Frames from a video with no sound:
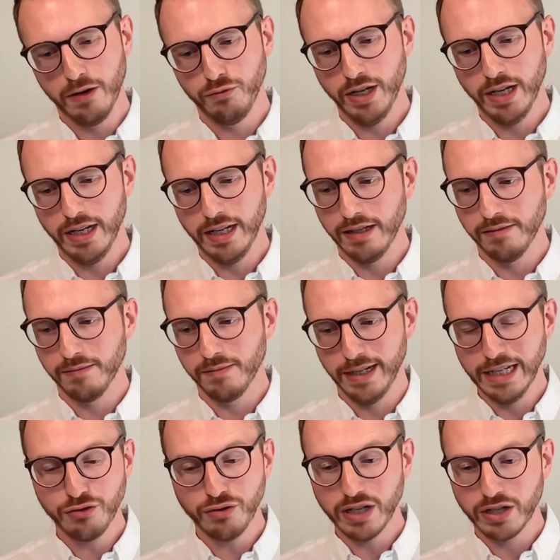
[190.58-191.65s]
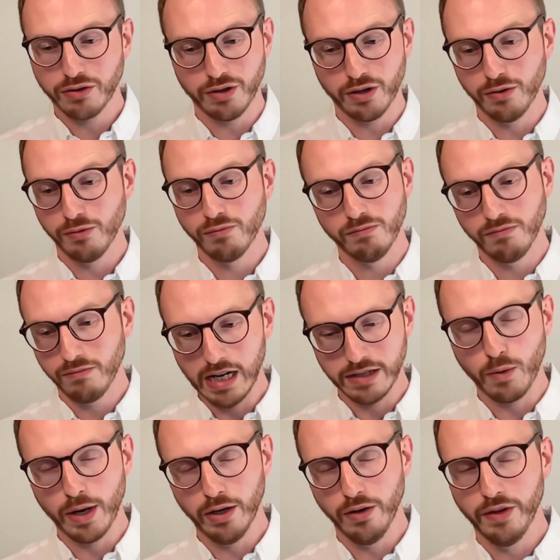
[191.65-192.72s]
And really, my interest grew
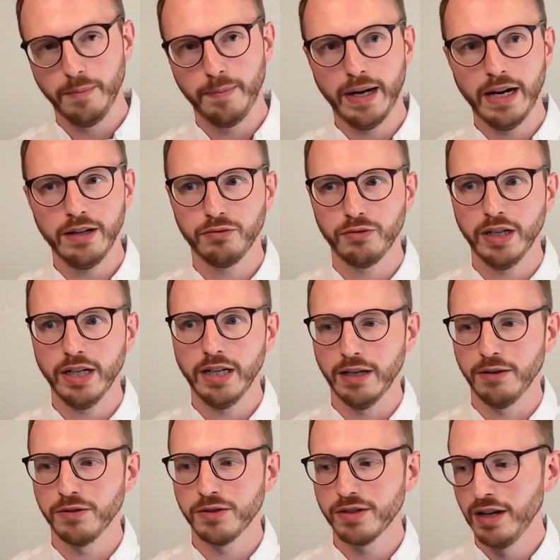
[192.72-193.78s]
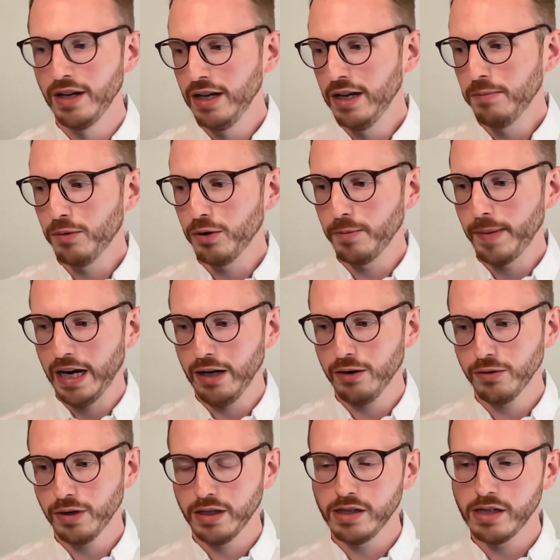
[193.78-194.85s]
as I went on that path, really. It was more about
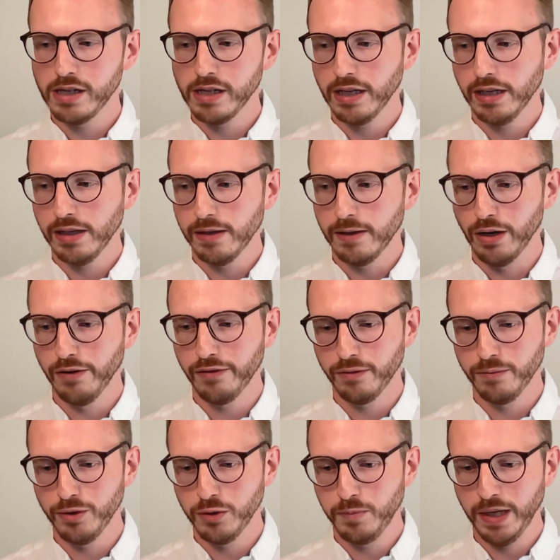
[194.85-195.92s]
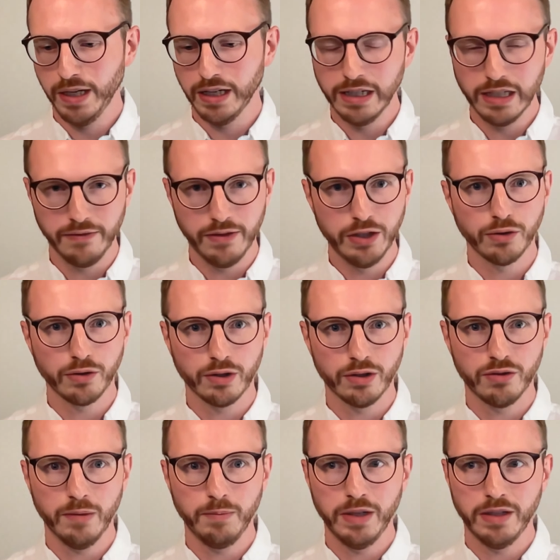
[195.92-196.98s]
how can I go from just being an individual
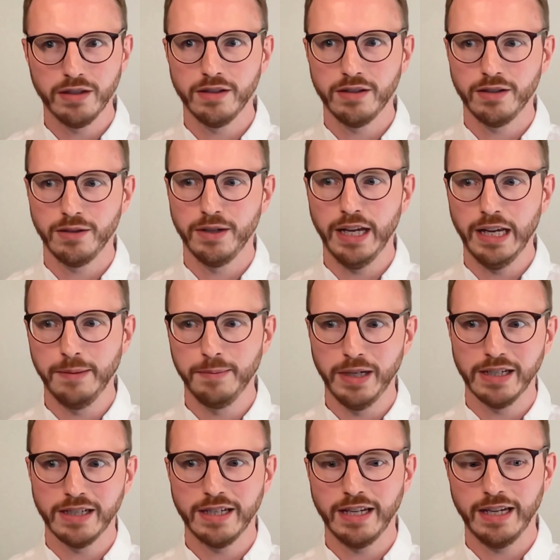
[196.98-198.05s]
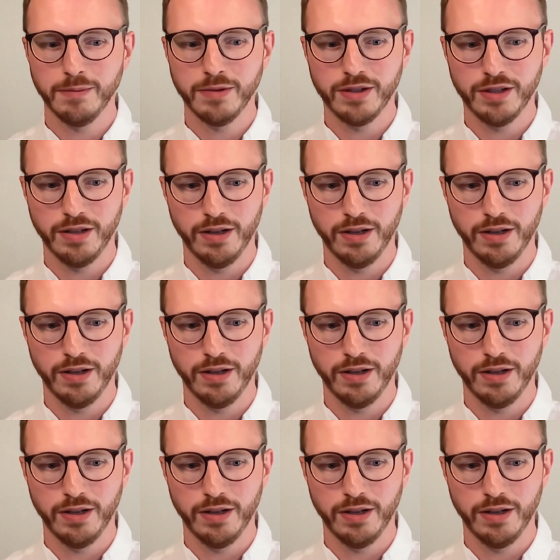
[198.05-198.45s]
contributor to enabling teams